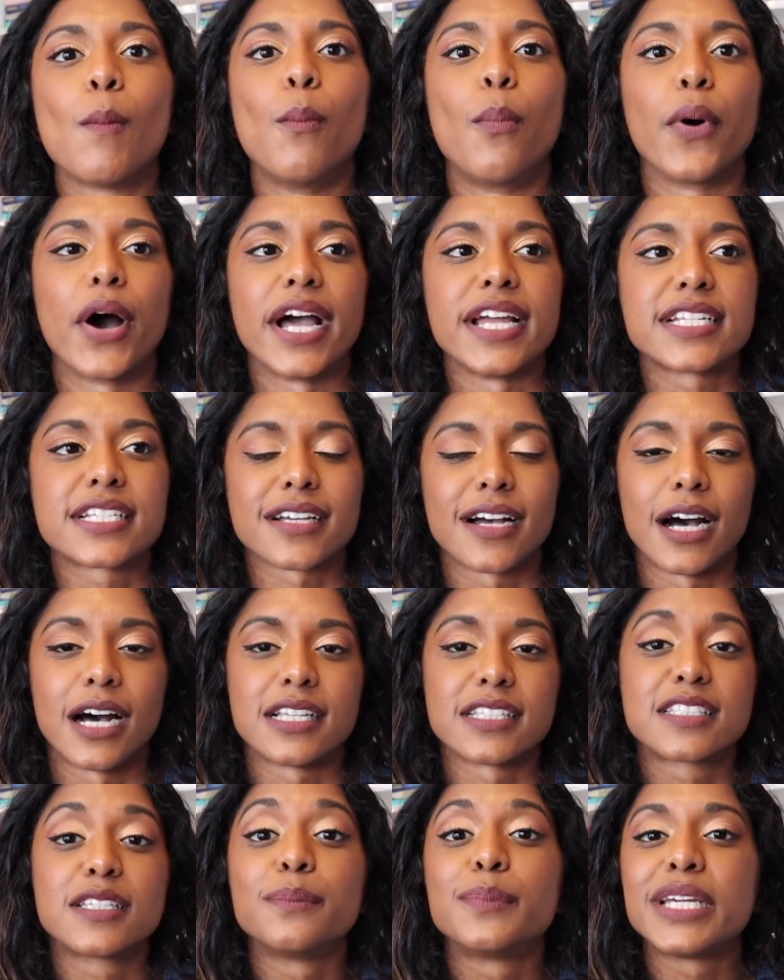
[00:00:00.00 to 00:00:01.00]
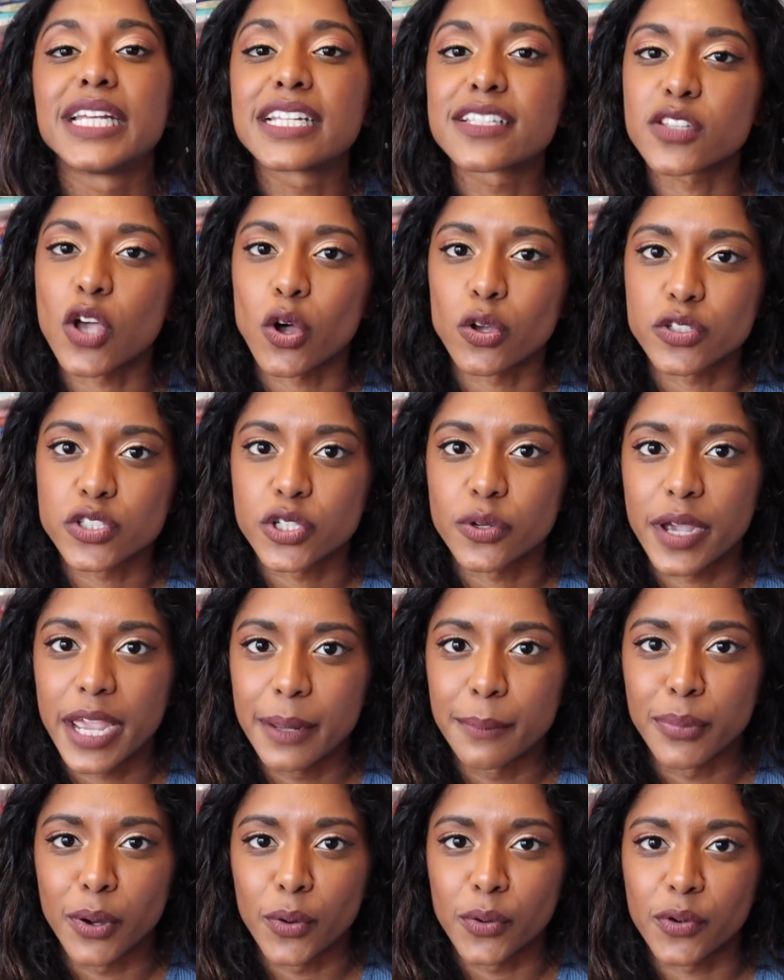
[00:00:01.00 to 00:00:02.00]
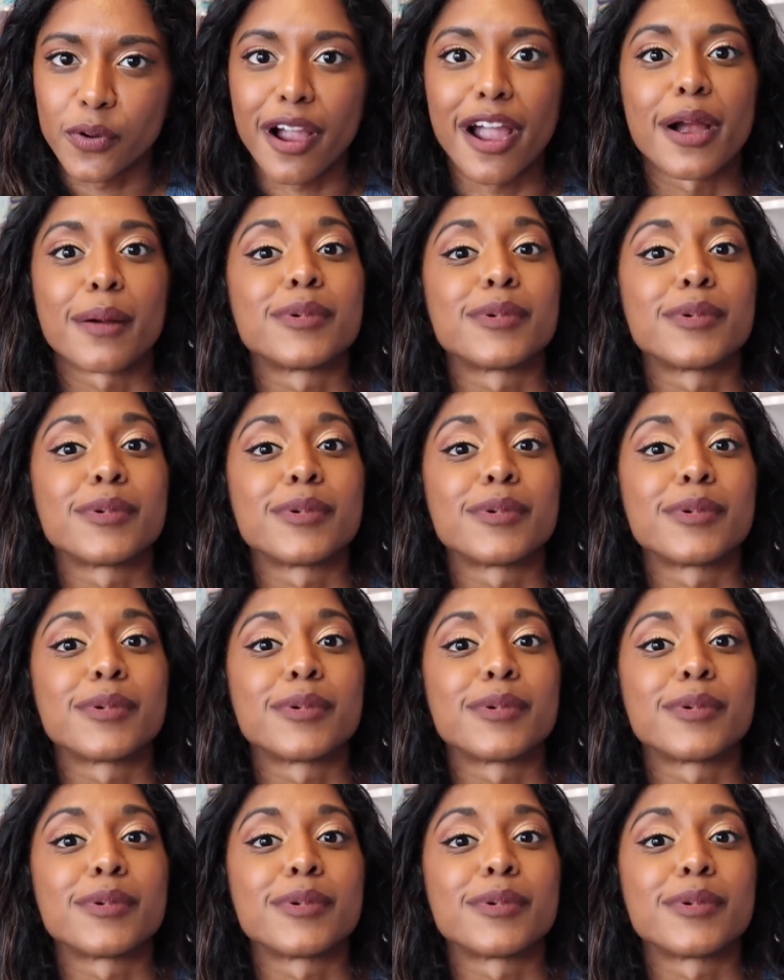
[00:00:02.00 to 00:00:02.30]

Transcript: but Sabine is also a bone crier,